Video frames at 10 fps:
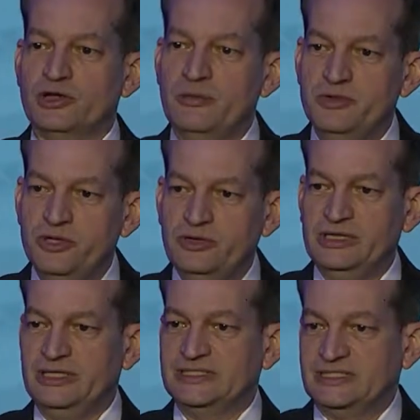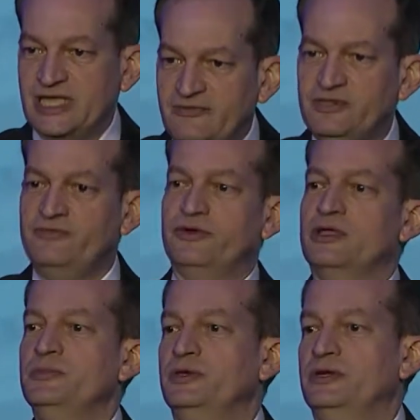community and the safety of your
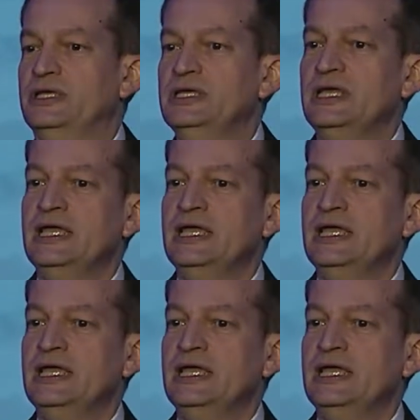community